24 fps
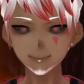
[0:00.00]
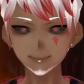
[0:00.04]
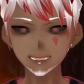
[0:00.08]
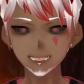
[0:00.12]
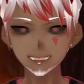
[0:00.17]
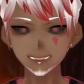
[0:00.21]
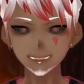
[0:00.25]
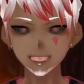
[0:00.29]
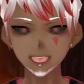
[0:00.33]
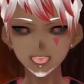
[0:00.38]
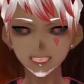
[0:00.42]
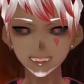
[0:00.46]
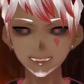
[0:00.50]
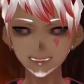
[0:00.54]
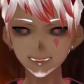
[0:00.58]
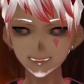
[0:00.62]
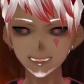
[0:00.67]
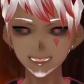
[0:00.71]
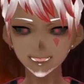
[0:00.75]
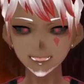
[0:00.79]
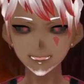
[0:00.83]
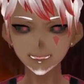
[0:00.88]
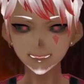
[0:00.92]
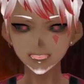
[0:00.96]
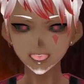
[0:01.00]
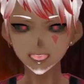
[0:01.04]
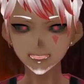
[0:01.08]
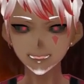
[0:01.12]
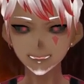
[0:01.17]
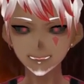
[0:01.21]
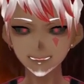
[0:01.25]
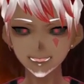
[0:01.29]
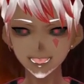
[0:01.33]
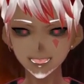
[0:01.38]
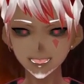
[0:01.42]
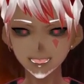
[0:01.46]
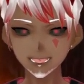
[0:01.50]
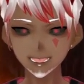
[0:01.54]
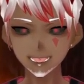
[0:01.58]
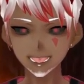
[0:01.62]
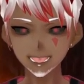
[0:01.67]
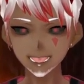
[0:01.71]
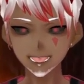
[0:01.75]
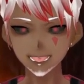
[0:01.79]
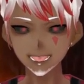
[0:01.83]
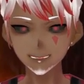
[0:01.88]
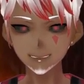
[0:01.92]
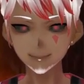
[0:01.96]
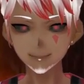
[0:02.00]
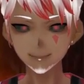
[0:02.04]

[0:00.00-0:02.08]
no fear, no nothing.